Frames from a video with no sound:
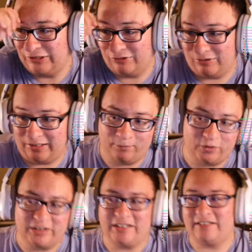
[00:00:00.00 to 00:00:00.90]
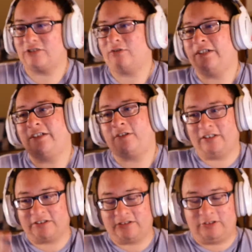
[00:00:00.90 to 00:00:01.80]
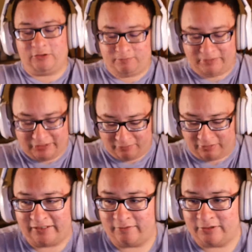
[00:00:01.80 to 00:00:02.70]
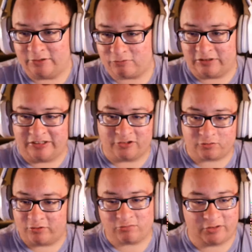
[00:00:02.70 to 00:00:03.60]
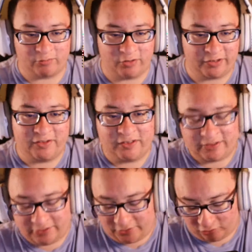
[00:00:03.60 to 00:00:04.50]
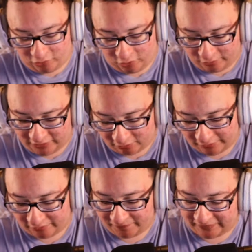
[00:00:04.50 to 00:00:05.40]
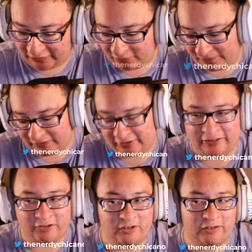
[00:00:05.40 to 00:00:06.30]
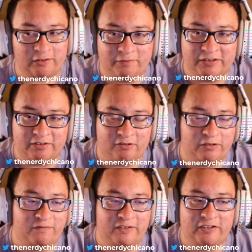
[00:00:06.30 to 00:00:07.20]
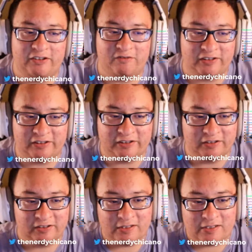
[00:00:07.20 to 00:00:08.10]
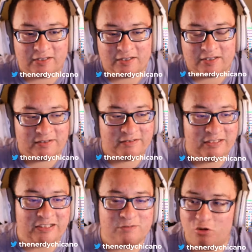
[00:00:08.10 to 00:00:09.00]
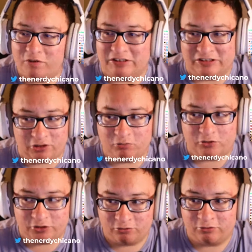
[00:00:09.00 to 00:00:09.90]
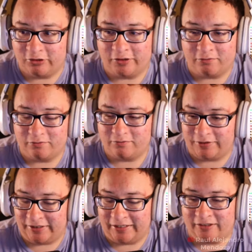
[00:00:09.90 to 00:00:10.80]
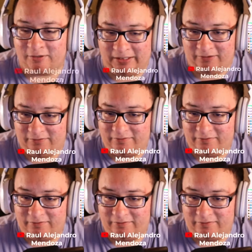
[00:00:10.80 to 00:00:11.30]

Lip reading: I'm looking at this right here as, me right now in the year 2021, knowing the career of Federico Fellini and loving the career of Federico Fellini. These movies don't do good when they come out.